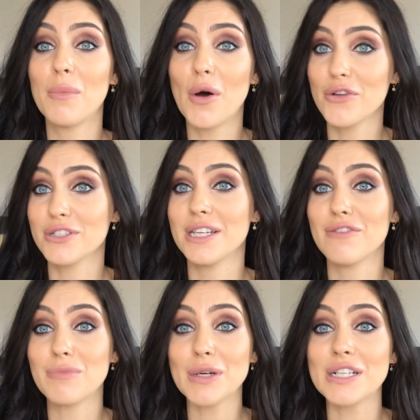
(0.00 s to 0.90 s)

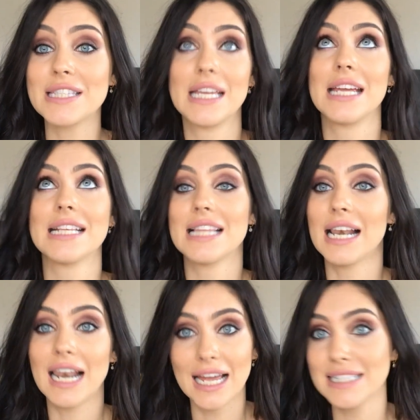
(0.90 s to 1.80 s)
positive because there is a
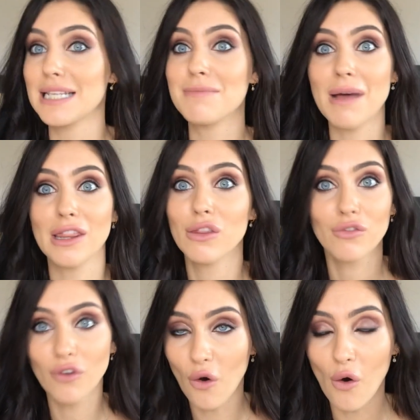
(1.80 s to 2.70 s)
light in month
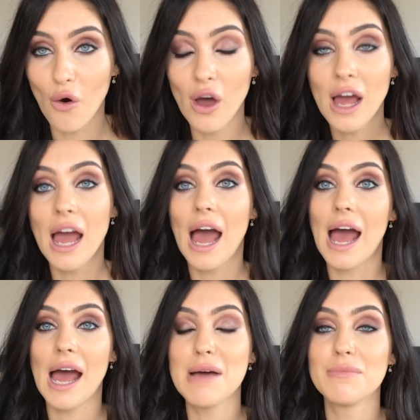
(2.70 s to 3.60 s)
4.
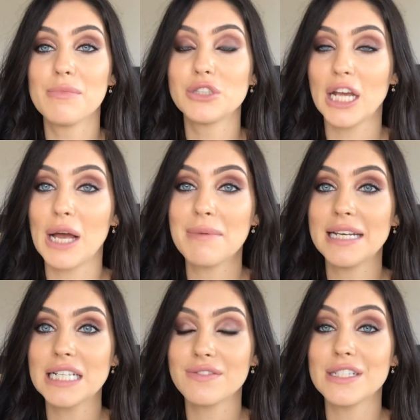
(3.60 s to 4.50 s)
Check out my
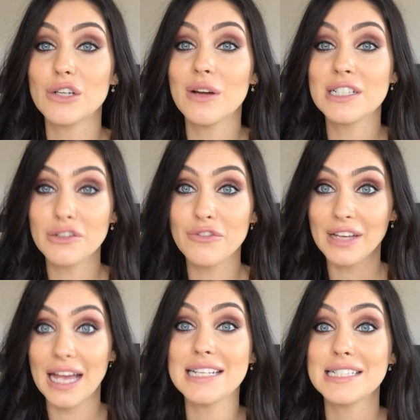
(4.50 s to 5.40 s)
next video and don't
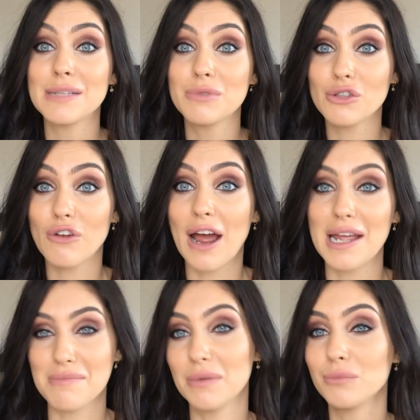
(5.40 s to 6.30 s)
forget to subscribe.